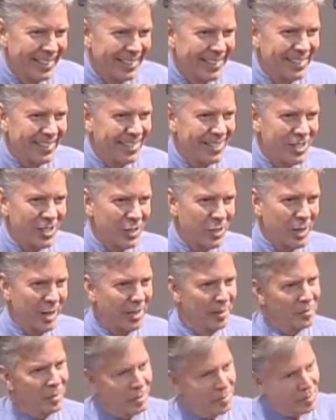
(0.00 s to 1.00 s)
This is,
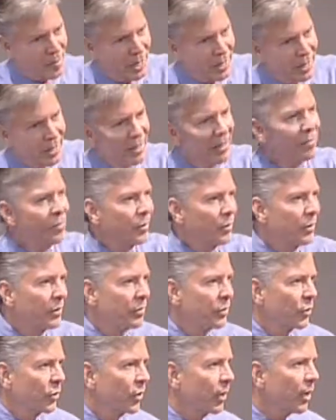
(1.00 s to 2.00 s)
I've lived my life, you
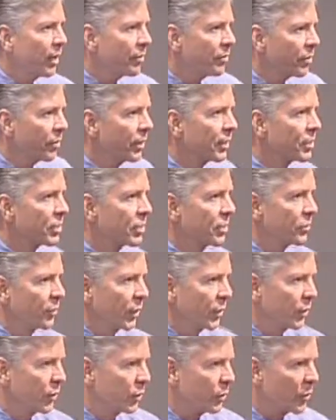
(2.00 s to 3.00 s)
live your life, and let's see if we
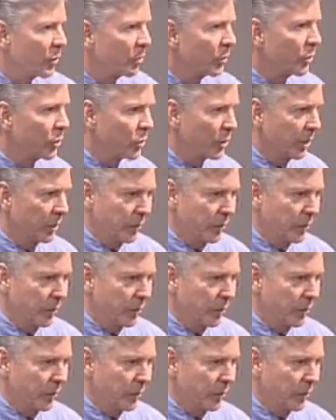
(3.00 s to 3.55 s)
can do it mutually